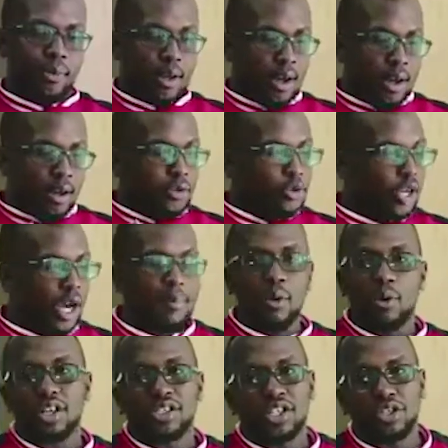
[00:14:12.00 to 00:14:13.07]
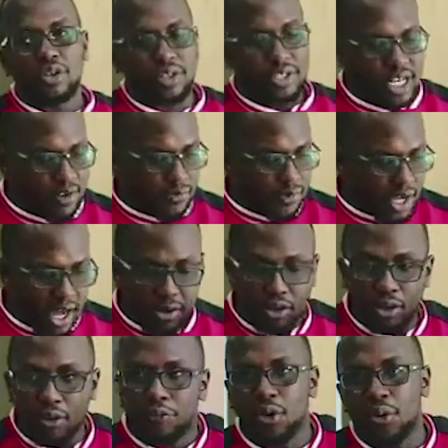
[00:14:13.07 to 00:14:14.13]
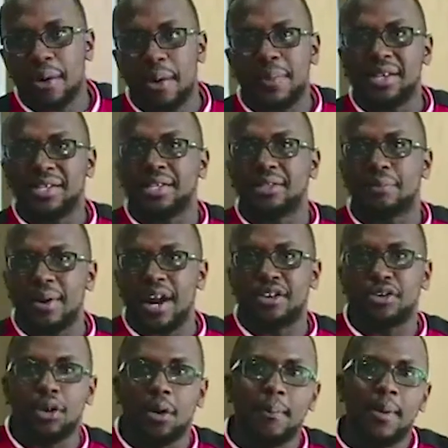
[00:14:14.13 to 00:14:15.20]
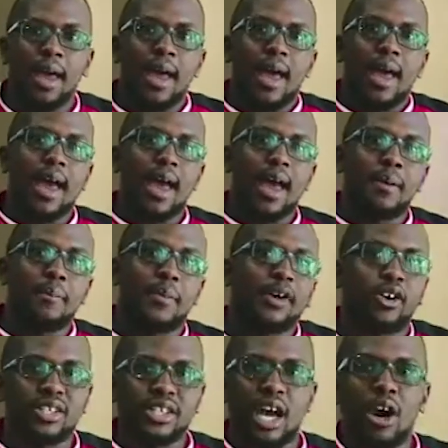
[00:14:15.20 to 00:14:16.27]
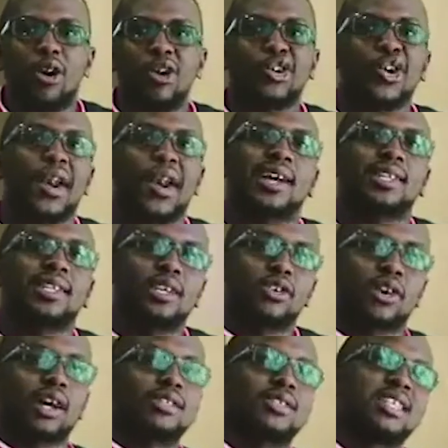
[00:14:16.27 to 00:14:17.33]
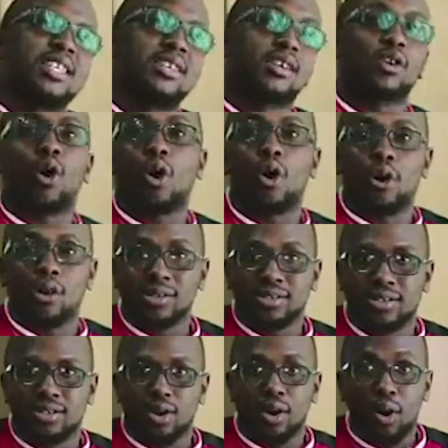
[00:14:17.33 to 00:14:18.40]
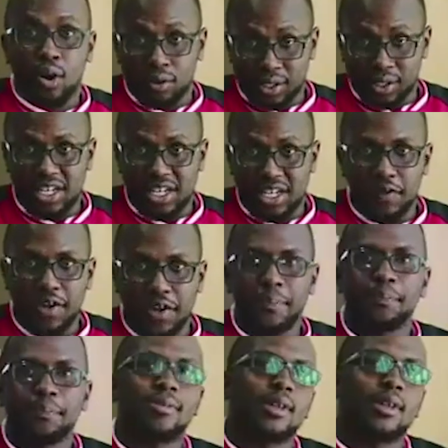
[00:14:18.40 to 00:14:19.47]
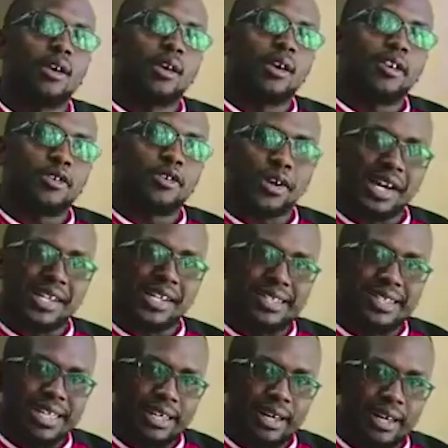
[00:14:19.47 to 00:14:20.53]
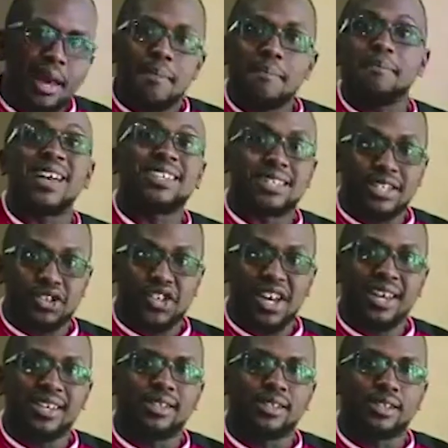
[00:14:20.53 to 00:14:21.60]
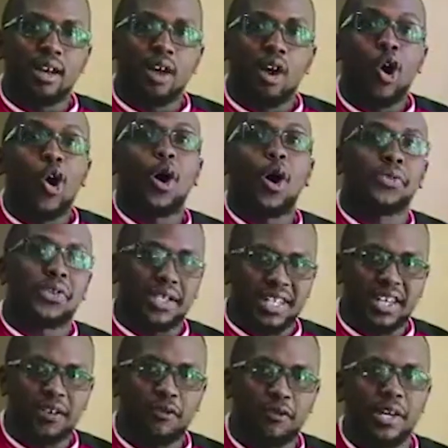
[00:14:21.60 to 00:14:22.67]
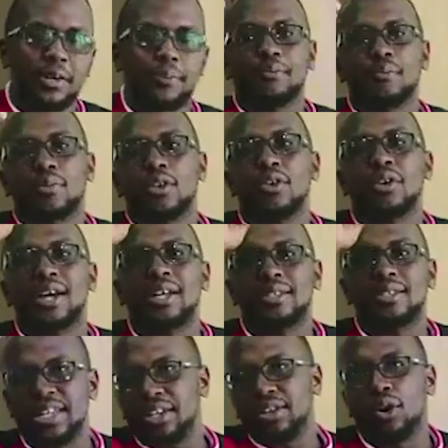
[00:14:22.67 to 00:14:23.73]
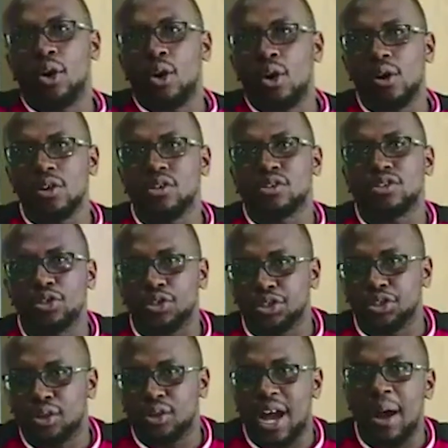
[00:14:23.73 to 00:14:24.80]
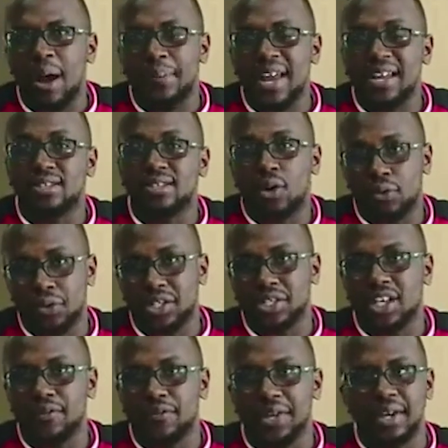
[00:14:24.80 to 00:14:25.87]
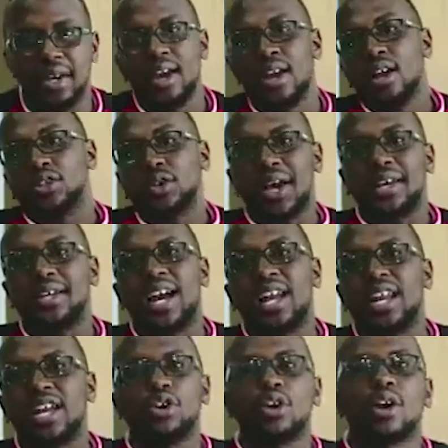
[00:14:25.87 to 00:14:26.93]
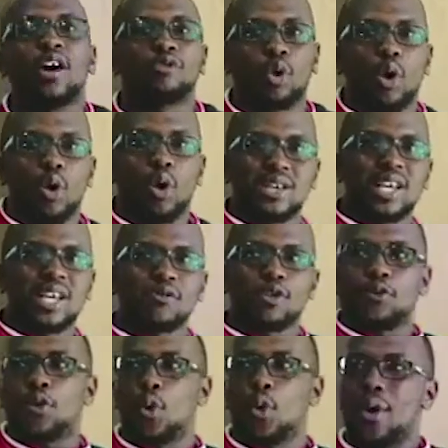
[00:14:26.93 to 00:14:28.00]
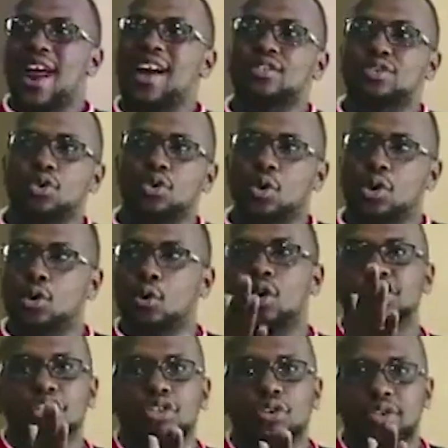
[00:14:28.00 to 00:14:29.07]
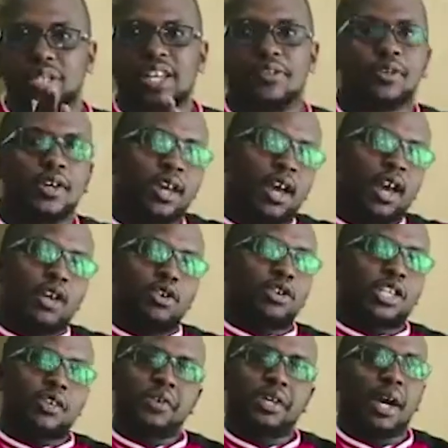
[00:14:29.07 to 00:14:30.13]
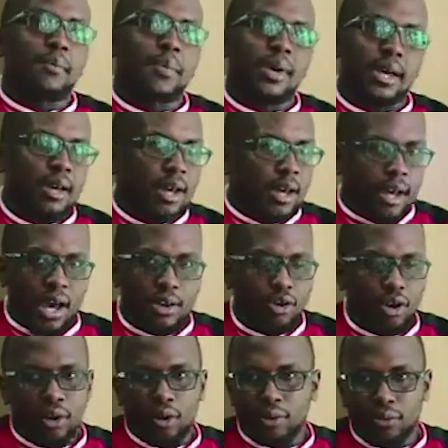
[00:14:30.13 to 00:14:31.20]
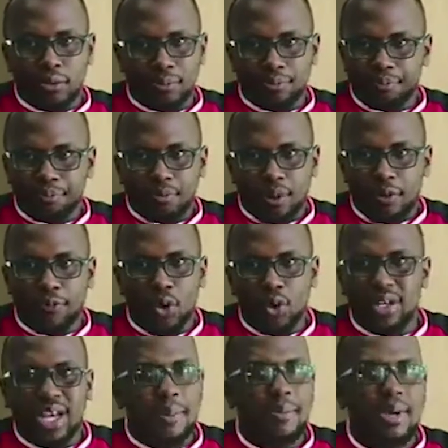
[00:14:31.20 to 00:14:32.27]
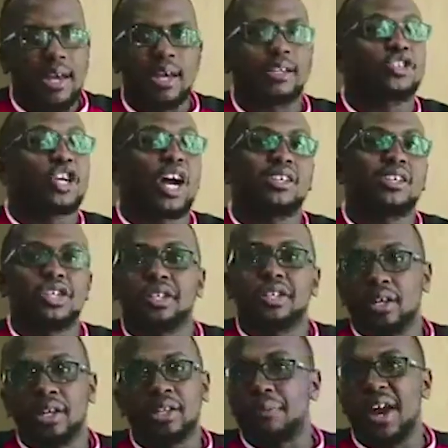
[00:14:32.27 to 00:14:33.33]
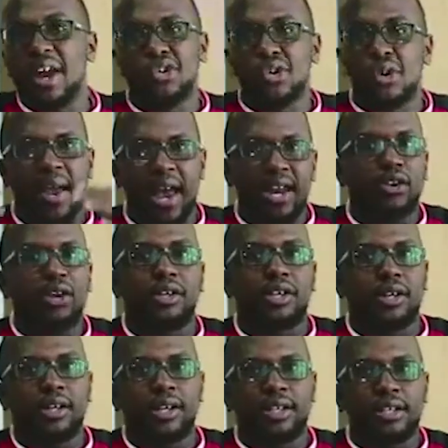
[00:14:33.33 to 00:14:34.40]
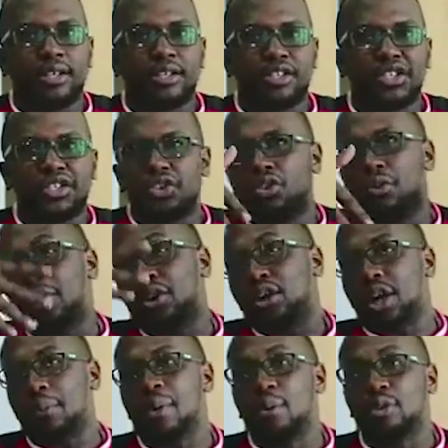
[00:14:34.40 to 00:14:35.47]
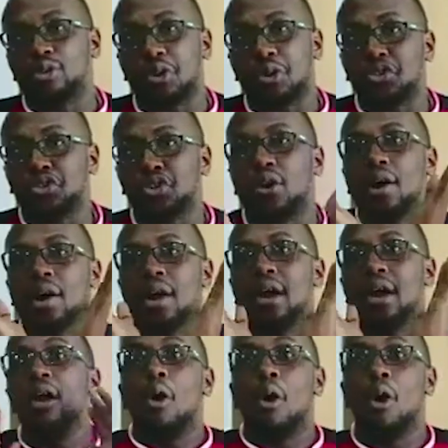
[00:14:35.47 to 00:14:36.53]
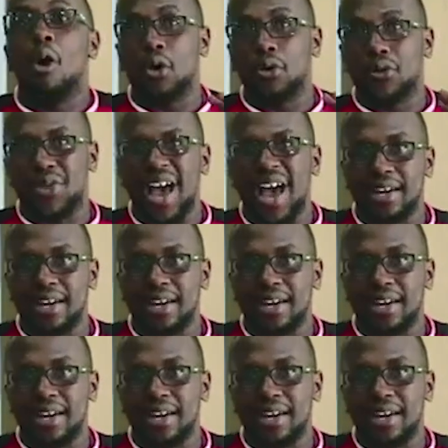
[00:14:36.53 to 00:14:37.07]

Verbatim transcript: You can be watching your T V and your phone maybe is in the bedroom. And because they're all connected, you can see calls on the T V. You know, you can see messages on the T V. You can see, you know, all your social updates on the T V. So ideally, you don't have to always have your phone next to you when you're watching your T V. Your T V can be, uh, your phone can be charging in the bedroom, and you're in the, in, in the sitting room, and you can be able to enjoy all that.